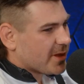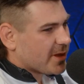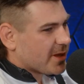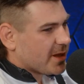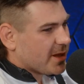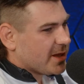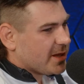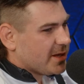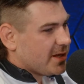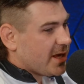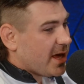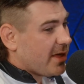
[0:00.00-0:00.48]

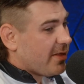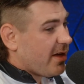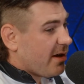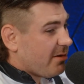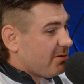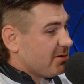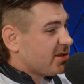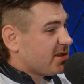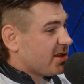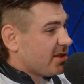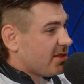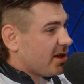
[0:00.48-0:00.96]
yeah, that
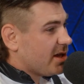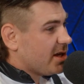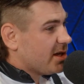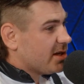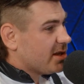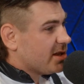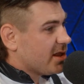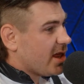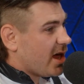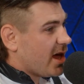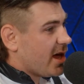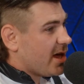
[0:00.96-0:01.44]
was the
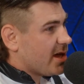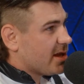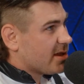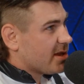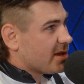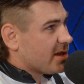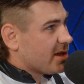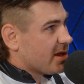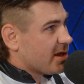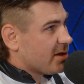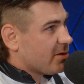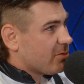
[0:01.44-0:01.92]
thing that
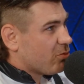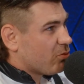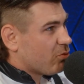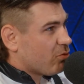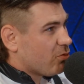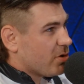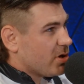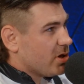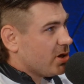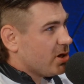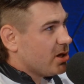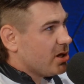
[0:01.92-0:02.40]

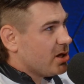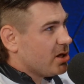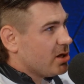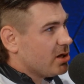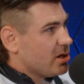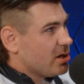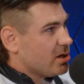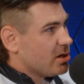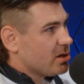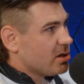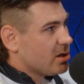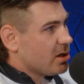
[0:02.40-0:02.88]

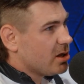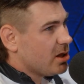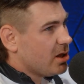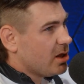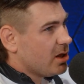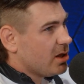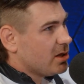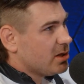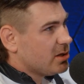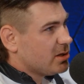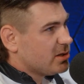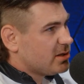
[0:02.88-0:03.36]
really
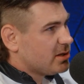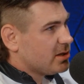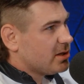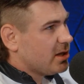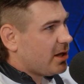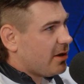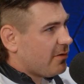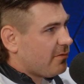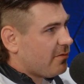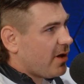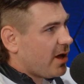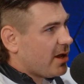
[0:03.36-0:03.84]

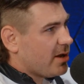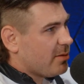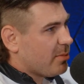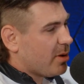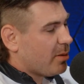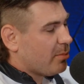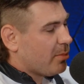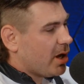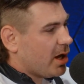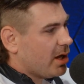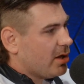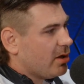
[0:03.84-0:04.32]
solidified in my
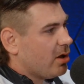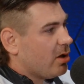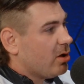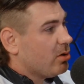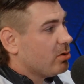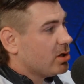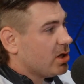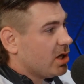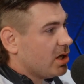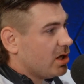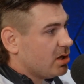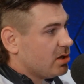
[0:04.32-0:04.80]
mind.
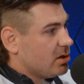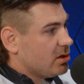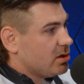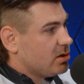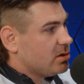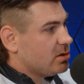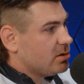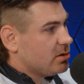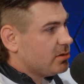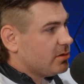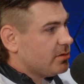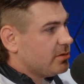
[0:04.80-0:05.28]
Okay,
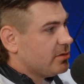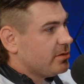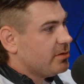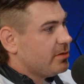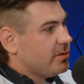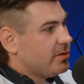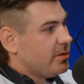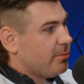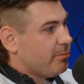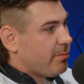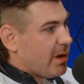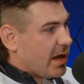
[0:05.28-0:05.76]

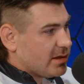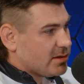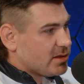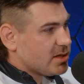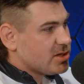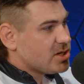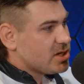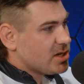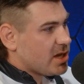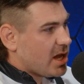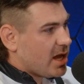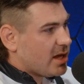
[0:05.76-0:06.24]
the
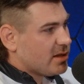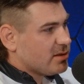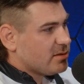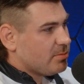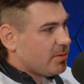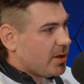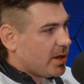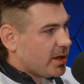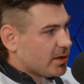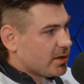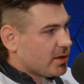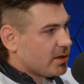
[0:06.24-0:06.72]
messaging
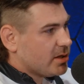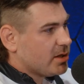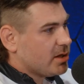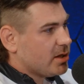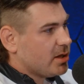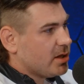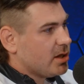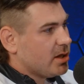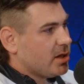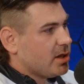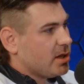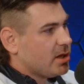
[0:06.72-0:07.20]
aspect
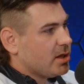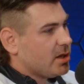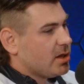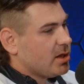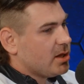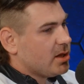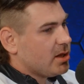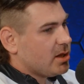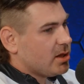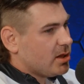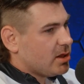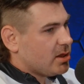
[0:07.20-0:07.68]

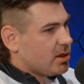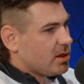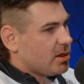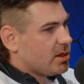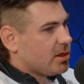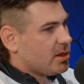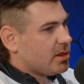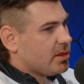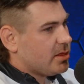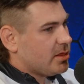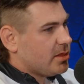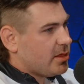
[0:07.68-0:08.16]

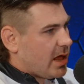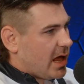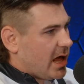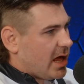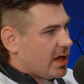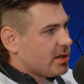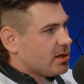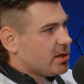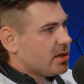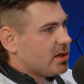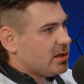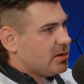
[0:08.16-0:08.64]

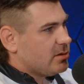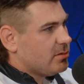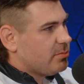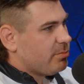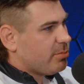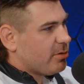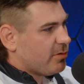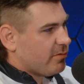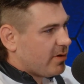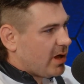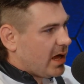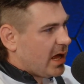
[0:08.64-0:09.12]
that can
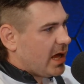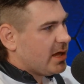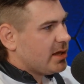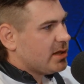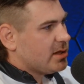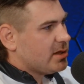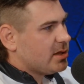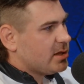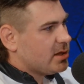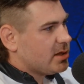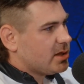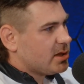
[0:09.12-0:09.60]

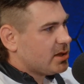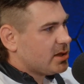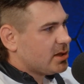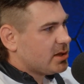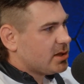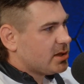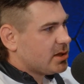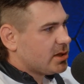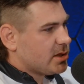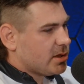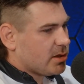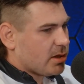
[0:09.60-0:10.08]
provide
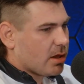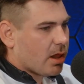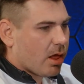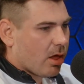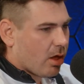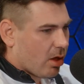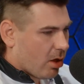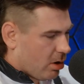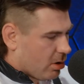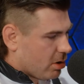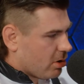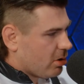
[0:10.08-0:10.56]

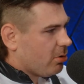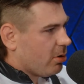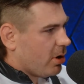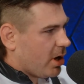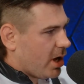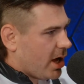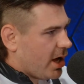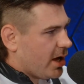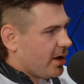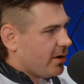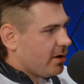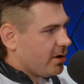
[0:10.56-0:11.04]

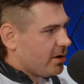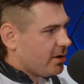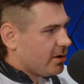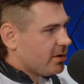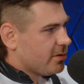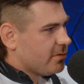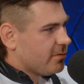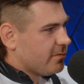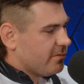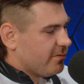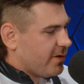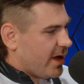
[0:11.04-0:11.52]
ROI
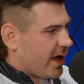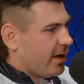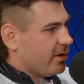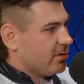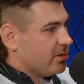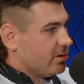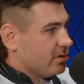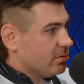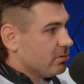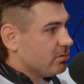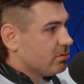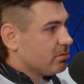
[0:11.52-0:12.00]

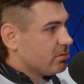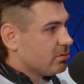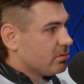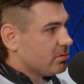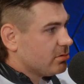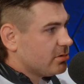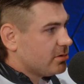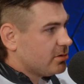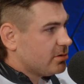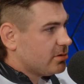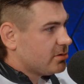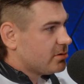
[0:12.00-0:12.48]
value
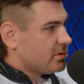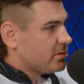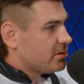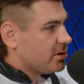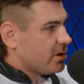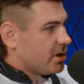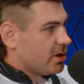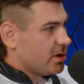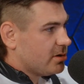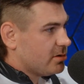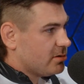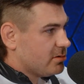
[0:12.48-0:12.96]

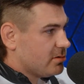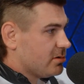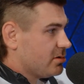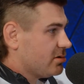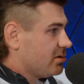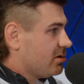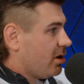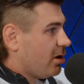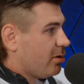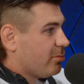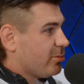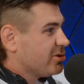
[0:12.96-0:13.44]
to
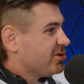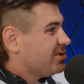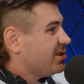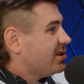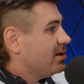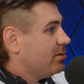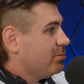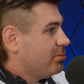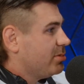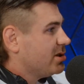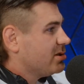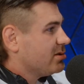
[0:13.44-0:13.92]
almost
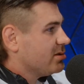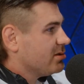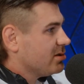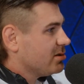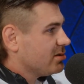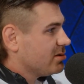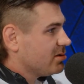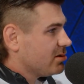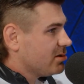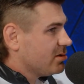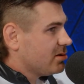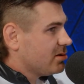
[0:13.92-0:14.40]
any business.